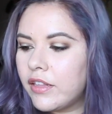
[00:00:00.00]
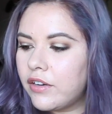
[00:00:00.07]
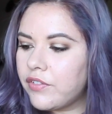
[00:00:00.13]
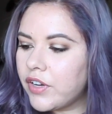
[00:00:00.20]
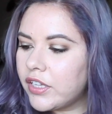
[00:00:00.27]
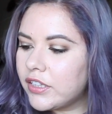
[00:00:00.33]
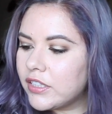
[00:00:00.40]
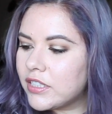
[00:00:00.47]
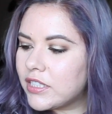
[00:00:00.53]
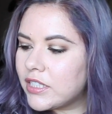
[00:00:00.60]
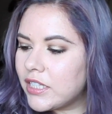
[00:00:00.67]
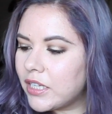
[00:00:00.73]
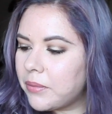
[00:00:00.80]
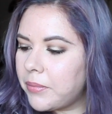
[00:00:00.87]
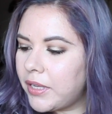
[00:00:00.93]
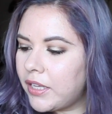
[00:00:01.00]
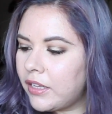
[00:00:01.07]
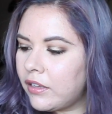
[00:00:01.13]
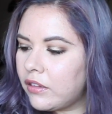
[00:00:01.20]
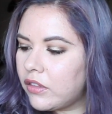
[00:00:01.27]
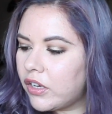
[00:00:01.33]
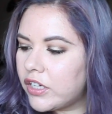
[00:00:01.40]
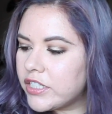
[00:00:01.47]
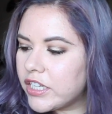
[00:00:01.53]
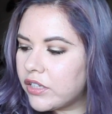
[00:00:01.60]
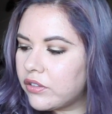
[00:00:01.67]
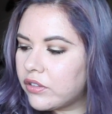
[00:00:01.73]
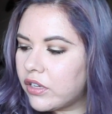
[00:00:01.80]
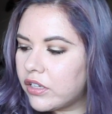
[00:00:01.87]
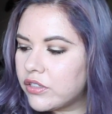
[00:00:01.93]
Then I've got this Sigma Large
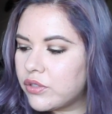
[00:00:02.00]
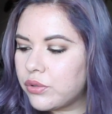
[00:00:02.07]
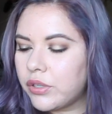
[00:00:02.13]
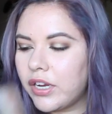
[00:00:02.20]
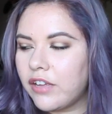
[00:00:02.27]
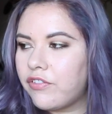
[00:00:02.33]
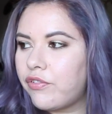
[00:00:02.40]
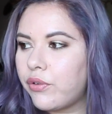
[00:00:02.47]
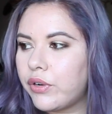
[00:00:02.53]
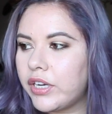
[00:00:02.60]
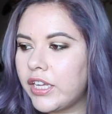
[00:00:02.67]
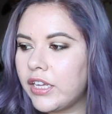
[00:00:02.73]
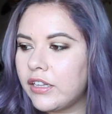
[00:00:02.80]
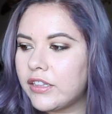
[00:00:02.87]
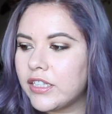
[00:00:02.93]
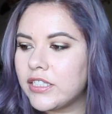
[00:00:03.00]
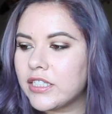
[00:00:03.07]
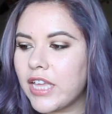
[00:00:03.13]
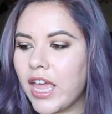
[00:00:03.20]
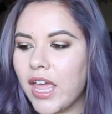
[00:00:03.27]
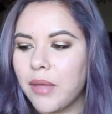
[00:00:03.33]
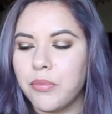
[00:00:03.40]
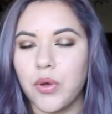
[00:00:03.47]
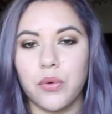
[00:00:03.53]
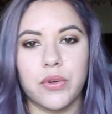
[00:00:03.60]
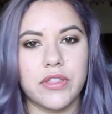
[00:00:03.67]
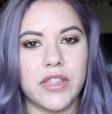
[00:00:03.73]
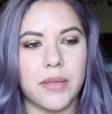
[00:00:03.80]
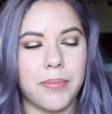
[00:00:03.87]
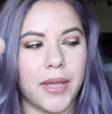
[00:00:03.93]
Angled Contour F40. This came
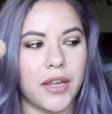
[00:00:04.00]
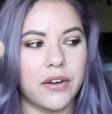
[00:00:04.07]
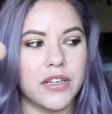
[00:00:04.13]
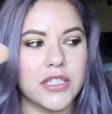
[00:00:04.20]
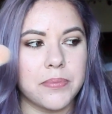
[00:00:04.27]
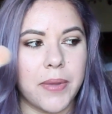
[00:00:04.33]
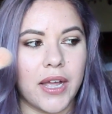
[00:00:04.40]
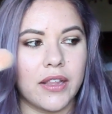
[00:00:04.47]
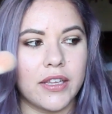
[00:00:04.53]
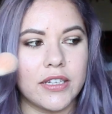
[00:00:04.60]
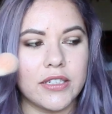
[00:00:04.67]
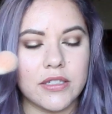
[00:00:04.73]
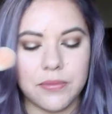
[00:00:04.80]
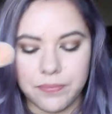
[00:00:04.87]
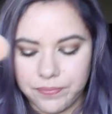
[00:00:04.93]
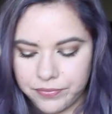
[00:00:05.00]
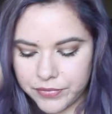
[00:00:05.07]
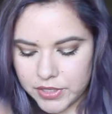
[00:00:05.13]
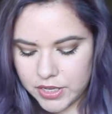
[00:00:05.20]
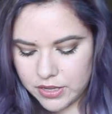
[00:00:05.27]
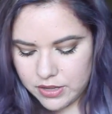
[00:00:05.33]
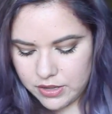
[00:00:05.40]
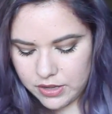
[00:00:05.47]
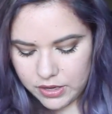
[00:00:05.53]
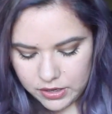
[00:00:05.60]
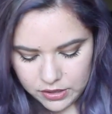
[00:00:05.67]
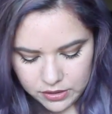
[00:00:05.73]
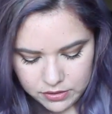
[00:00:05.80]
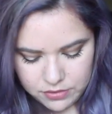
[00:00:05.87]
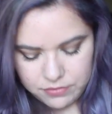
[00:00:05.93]
with the Paris palette.
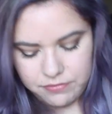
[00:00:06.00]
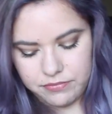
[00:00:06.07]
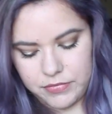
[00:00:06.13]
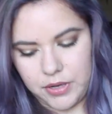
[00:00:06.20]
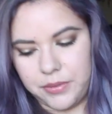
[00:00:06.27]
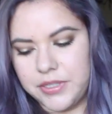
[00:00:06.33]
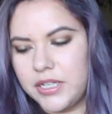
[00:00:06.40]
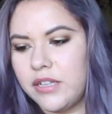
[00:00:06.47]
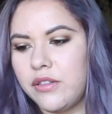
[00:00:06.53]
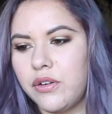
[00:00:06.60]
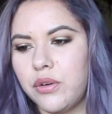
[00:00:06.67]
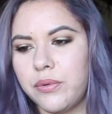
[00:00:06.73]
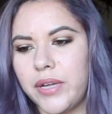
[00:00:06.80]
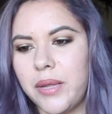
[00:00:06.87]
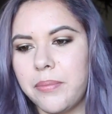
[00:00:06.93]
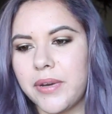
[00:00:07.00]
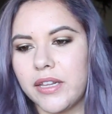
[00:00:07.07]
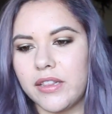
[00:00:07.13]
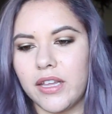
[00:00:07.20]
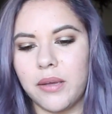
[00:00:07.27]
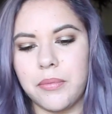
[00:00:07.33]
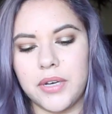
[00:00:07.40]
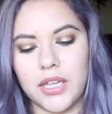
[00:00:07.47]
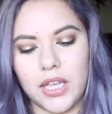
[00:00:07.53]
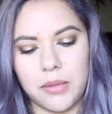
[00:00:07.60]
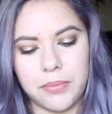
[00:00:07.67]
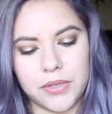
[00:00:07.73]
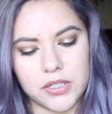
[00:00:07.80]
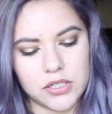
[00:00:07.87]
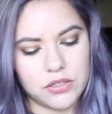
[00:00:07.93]
And I was going to throw it away, but I think I'm going to
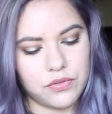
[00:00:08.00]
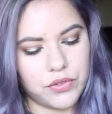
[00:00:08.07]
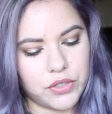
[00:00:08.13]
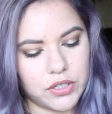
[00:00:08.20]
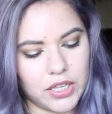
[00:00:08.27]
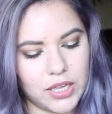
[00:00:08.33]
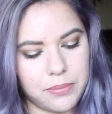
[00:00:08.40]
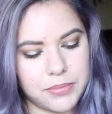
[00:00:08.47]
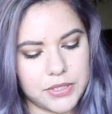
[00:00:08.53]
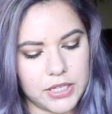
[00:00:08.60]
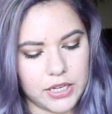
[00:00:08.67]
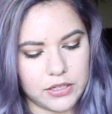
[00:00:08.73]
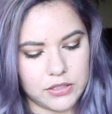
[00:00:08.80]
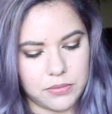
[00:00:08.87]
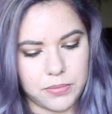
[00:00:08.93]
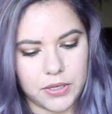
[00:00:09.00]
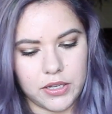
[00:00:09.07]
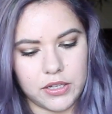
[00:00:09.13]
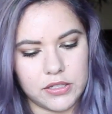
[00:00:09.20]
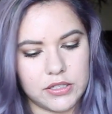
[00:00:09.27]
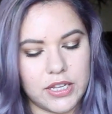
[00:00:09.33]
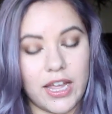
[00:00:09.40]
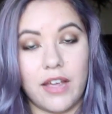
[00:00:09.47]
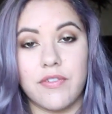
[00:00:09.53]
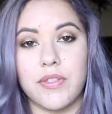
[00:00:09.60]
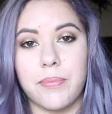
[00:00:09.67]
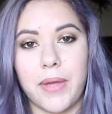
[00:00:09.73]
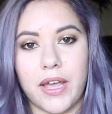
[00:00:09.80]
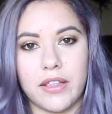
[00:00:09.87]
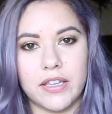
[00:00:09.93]
keep it just for keepsakes. Because I have
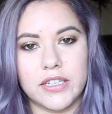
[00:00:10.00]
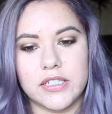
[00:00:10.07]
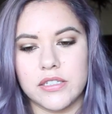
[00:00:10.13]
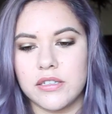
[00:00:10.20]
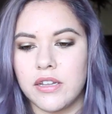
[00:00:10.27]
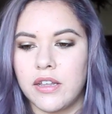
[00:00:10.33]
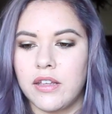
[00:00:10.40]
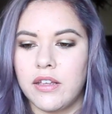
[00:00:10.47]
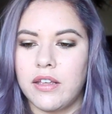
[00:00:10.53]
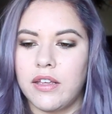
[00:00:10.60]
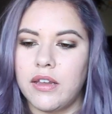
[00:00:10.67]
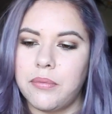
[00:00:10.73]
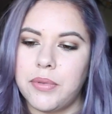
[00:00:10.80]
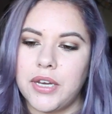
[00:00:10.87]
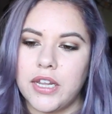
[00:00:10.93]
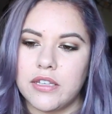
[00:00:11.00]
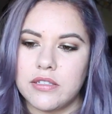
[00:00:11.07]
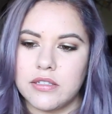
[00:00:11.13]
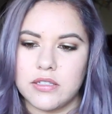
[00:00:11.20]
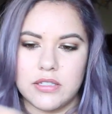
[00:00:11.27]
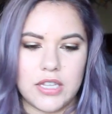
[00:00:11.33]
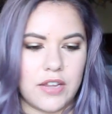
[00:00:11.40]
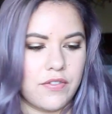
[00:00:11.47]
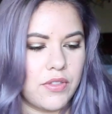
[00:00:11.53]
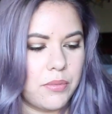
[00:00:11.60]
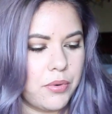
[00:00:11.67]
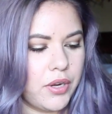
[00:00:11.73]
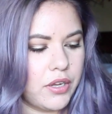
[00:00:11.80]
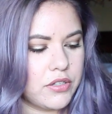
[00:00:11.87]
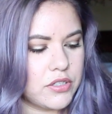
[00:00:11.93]
the palette. It'd be nice to save the
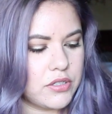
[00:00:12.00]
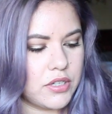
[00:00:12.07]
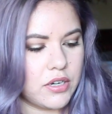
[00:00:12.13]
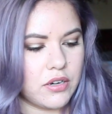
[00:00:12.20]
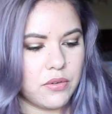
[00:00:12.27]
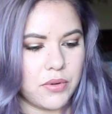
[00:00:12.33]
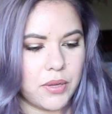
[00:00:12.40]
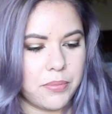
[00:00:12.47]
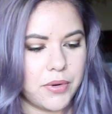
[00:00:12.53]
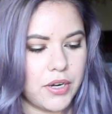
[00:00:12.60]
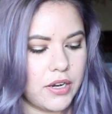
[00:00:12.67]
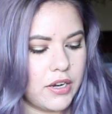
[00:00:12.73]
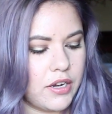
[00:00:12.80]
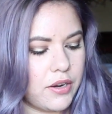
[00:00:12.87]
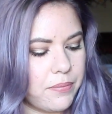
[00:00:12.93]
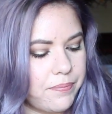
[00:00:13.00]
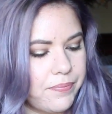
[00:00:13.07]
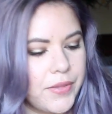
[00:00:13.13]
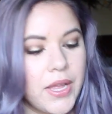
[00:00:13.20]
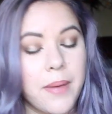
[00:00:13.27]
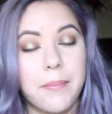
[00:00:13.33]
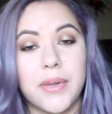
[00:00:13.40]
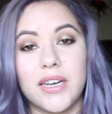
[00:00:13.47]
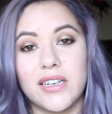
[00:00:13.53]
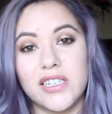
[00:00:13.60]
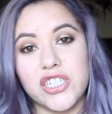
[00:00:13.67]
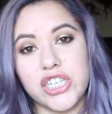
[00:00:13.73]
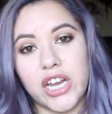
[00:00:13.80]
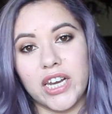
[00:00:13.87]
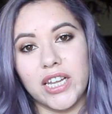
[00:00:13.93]
brush. I don't know why I put it in here. But it
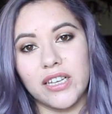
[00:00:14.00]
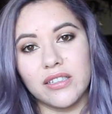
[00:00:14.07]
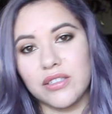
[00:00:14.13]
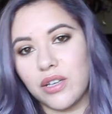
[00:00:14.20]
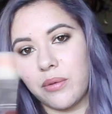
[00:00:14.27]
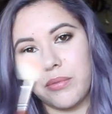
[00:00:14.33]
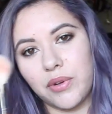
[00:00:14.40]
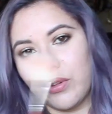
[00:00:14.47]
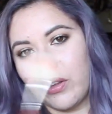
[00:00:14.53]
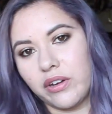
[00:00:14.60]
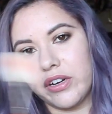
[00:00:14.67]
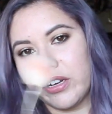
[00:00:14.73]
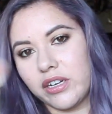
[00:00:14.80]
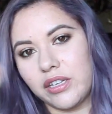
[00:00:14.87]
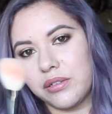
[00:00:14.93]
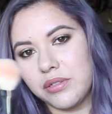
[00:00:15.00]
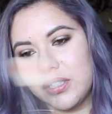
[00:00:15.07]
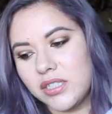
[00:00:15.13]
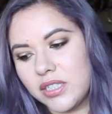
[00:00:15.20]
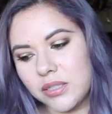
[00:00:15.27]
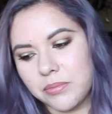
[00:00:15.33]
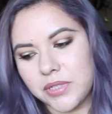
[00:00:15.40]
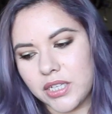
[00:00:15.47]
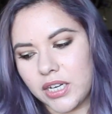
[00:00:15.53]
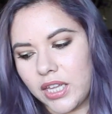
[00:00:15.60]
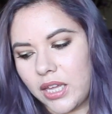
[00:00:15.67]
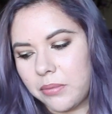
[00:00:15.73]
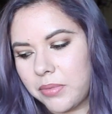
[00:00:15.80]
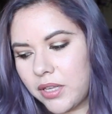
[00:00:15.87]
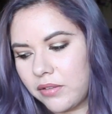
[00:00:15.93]
is shedding, so I'm no longer going to use this. I'm just going
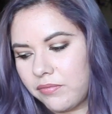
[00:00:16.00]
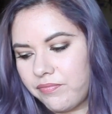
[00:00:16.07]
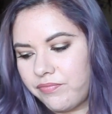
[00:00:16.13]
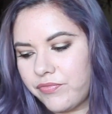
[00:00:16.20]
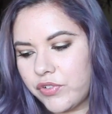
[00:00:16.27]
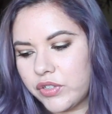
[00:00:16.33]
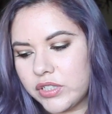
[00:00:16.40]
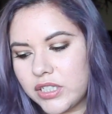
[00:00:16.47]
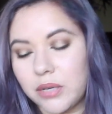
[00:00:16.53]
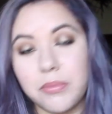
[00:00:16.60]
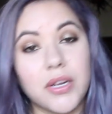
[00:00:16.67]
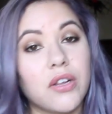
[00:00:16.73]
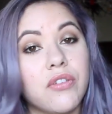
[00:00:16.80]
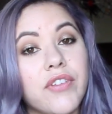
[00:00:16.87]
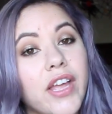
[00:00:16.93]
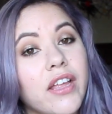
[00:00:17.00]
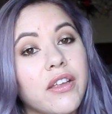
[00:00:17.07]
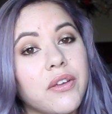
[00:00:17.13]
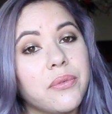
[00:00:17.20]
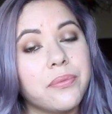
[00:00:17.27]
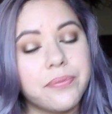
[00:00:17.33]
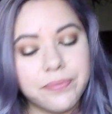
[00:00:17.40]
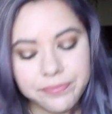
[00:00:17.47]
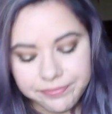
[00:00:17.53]
to keep it for sentimental value.